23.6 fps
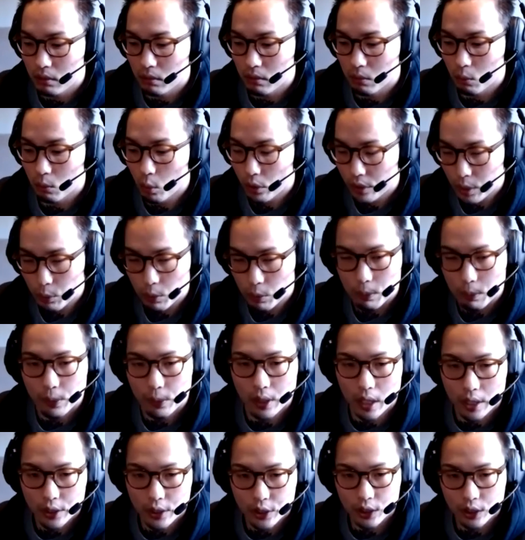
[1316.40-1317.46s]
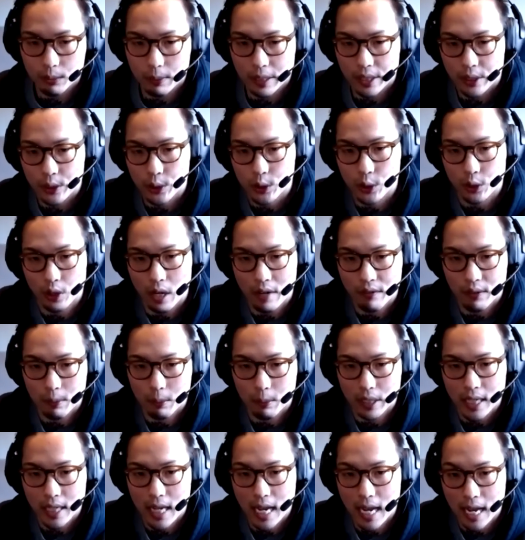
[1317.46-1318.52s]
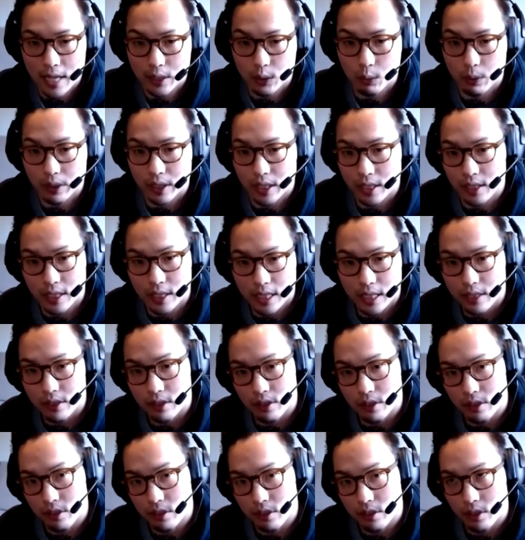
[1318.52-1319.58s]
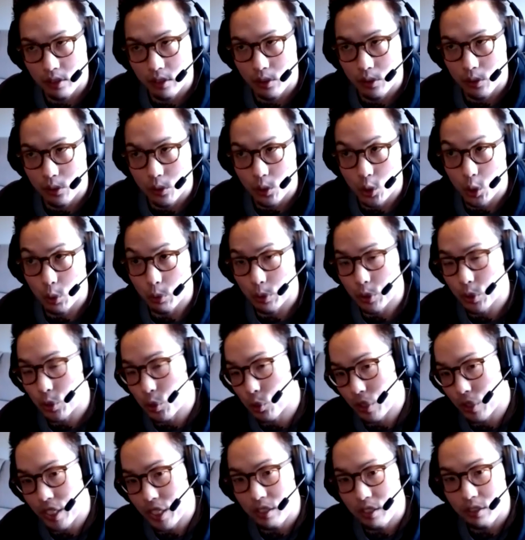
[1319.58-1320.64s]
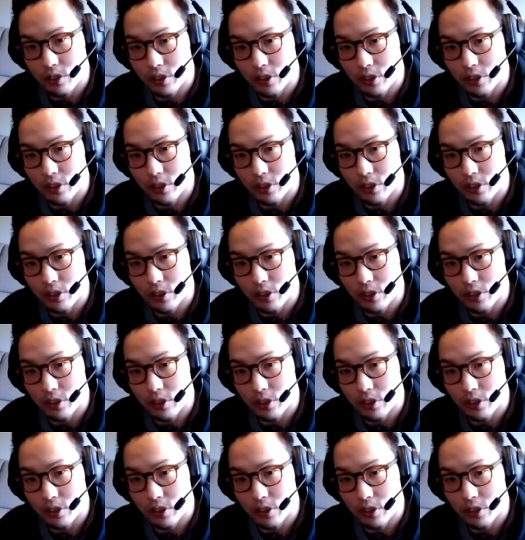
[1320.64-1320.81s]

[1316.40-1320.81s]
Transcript: working with productions, making sure everybody has what they need to a degree. You